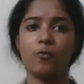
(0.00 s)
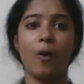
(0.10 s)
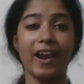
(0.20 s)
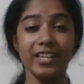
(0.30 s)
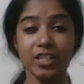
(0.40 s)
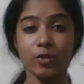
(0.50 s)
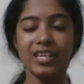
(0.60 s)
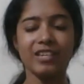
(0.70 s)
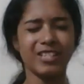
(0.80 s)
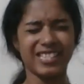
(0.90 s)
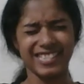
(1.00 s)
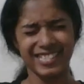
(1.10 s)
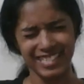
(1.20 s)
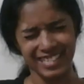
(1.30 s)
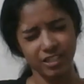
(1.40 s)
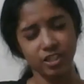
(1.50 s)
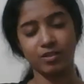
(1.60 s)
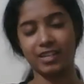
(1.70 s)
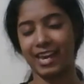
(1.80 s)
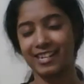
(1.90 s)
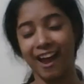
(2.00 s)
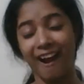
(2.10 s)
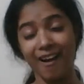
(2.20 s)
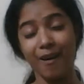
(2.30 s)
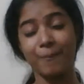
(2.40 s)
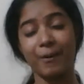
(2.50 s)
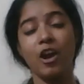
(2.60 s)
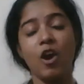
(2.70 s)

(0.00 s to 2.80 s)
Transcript: Why do you even dare to get up